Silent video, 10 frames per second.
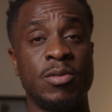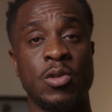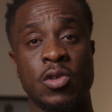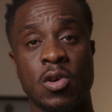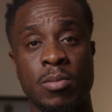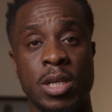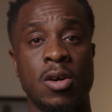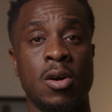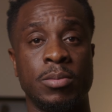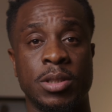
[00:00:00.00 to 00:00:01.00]
you so many
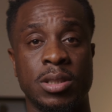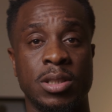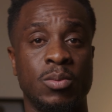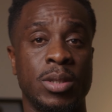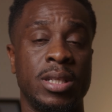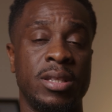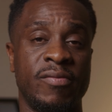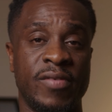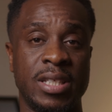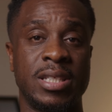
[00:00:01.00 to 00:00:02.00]
options within the
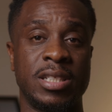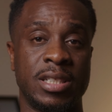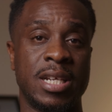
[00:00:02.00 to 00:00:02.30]
vintage